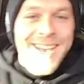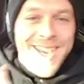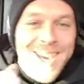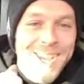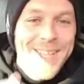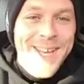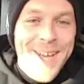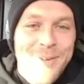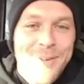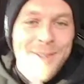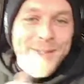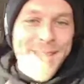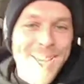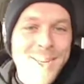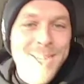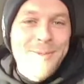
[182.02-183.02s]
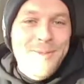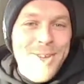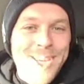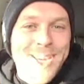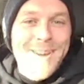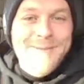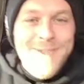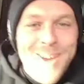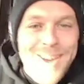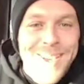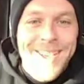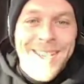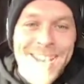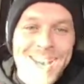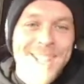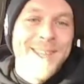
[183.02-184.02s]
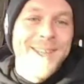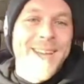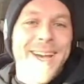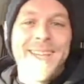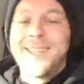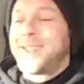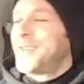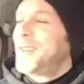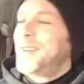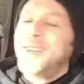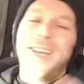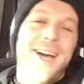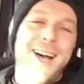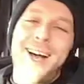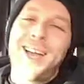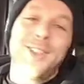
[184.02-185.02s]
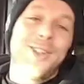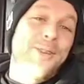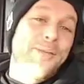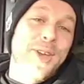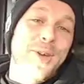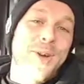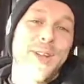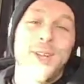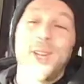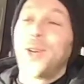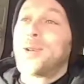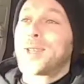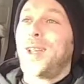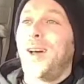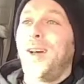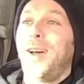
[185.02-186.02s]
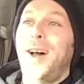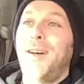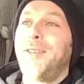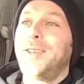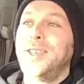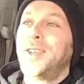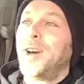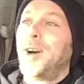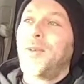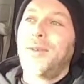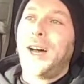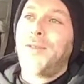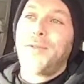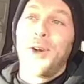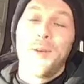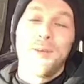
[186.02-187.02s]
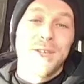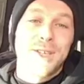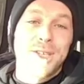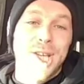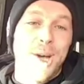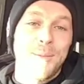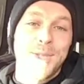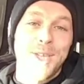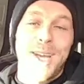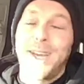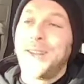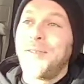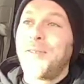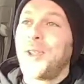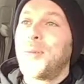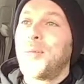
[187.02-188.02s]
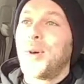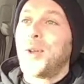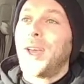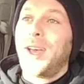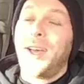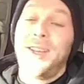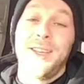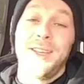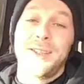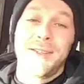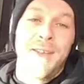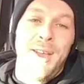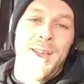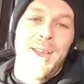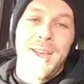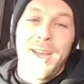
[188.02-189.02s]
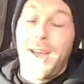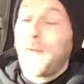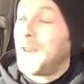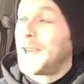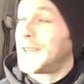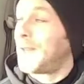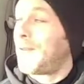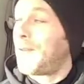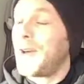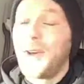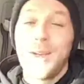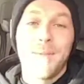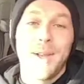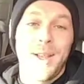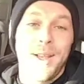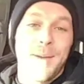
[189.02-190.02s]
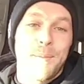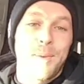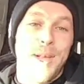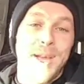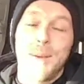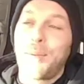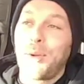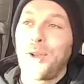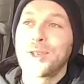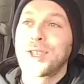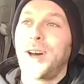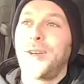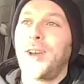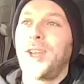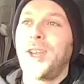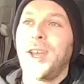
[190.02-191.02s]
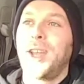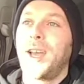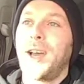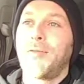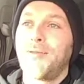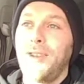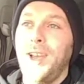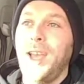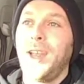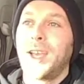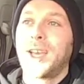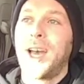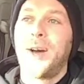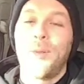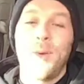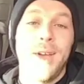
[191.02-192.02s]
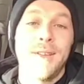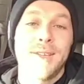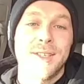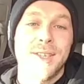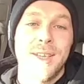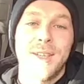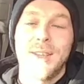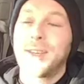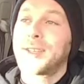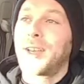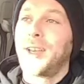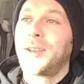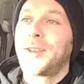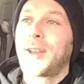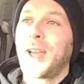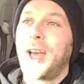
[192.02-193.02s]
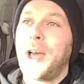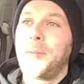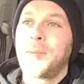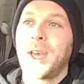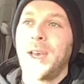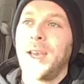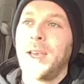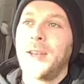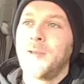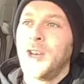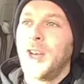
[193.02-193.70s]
and now we've signed him, we can rock and dance. I love the Guendouzi. I thought he was a top signing for the money, and I think he's a 30 million player plus already, and I really can't wait to see this kid getting